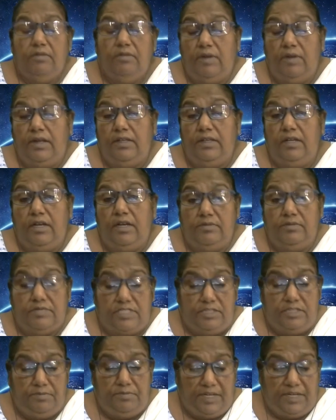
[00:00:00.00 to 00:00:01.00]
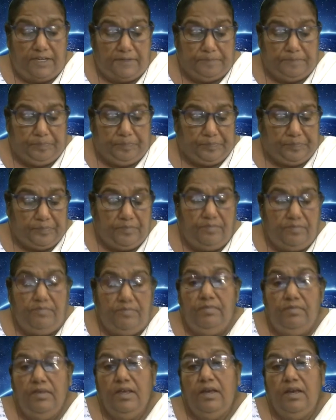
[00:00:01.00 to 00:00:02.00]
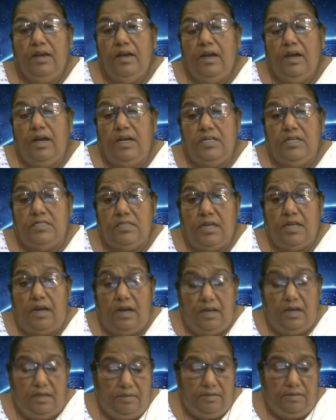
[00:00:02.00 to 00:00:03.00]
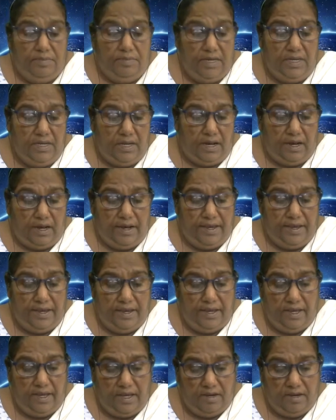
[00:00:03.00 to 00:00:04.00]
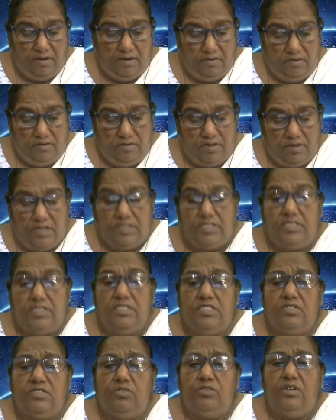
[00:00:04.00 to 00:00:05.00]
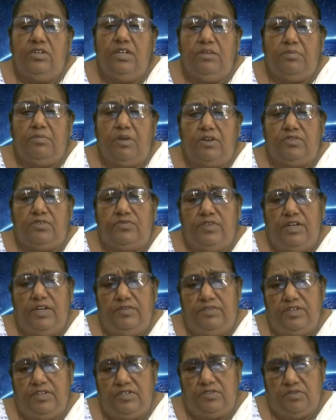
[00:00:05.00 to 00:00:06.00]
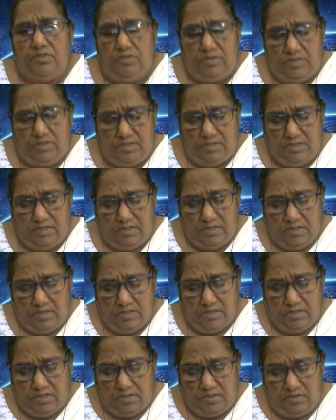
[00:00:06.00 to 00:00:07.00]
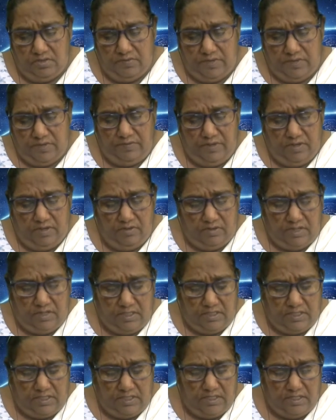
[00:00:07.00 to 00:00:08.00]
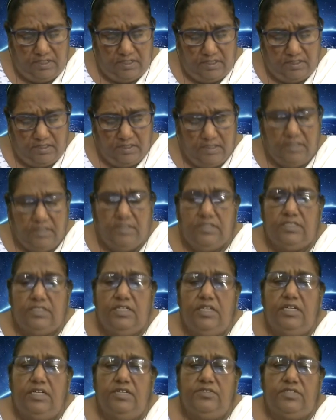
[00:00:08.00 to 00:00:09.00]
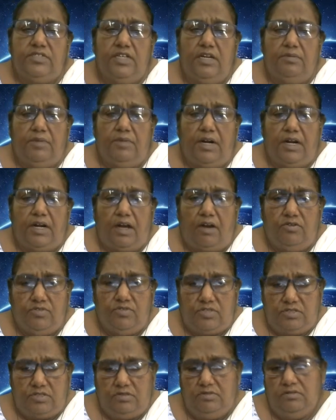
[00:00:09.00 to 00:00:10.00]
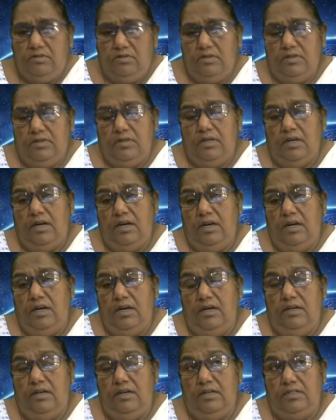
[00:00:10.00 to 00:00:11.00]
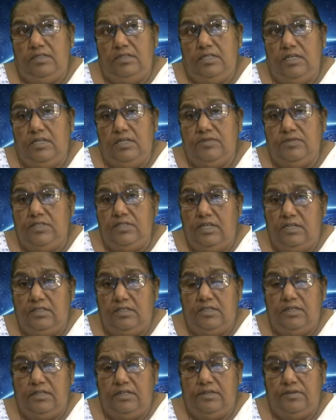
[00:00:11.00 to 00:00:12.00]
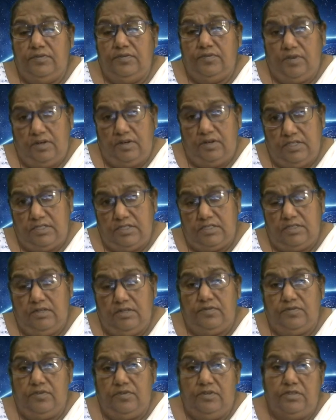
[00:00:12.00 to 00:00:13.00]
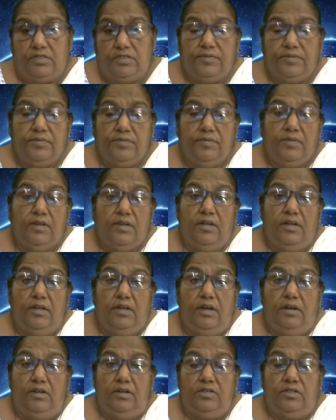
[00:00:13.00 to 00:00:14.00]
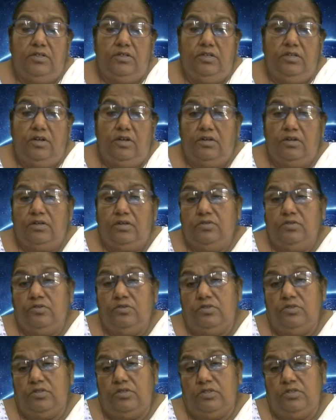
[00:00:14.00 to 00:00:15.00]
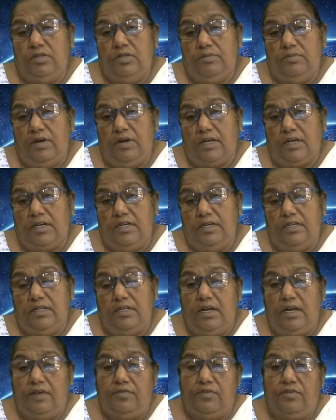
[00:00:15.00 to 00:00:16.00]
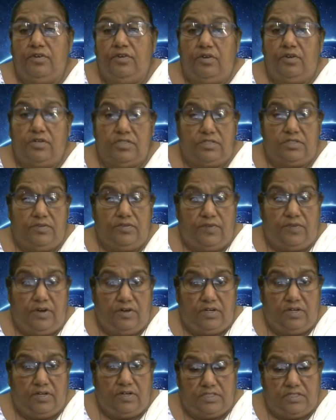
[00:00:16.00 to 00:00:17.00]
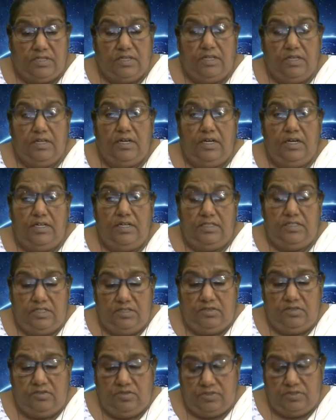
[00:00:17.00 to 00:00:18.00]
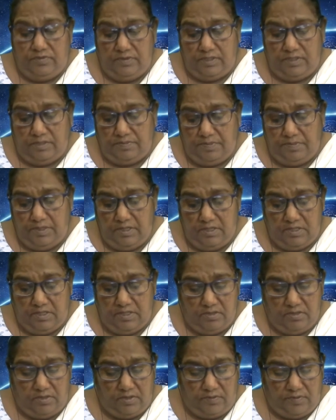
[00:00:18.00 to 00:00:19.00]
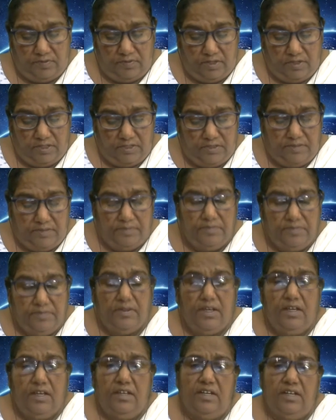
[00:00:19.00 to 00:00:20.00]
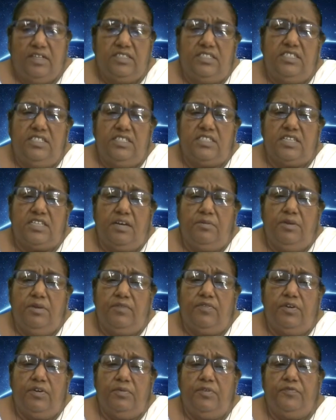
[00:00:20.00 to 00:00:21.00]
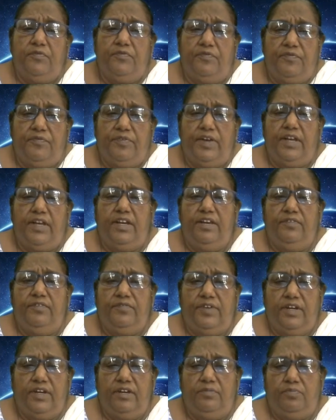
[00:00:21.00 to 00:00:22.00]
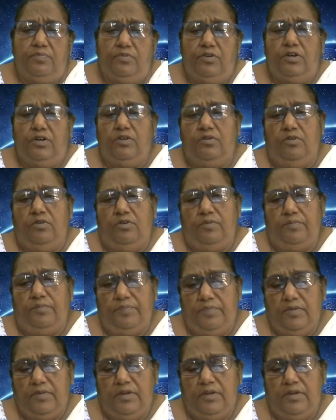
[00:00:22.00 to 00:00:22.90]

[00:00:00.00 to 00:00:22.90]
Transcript: By the name Sibia, Sibia. Okay, she's only about 12-year-old. So when we look at here, she lives in a mud house and she lives near the forest, of course. Now, in order to go to the market, they have to cross the forest, and she goes with her parents to the forest. And she's coming from a very, very poor home.